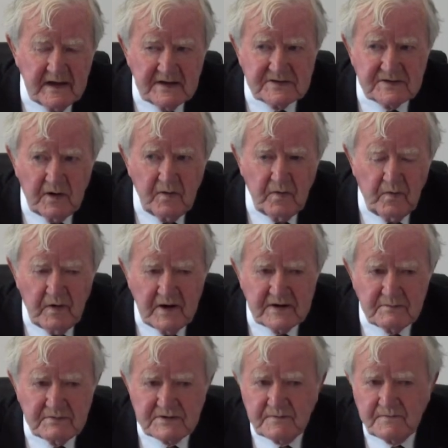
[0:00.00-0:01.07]
So where
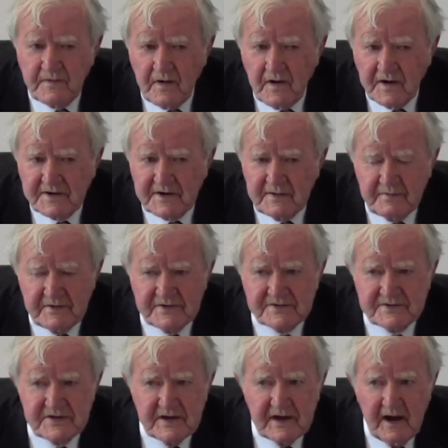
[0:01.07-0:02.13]
there was 40,
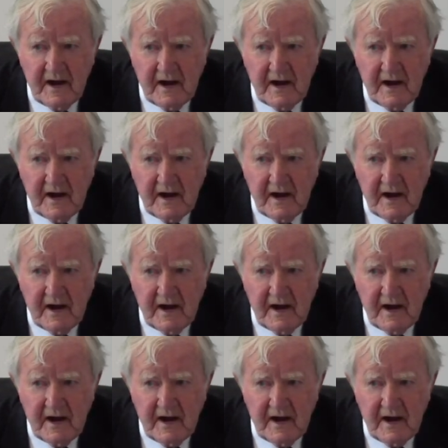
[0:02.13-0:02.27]
which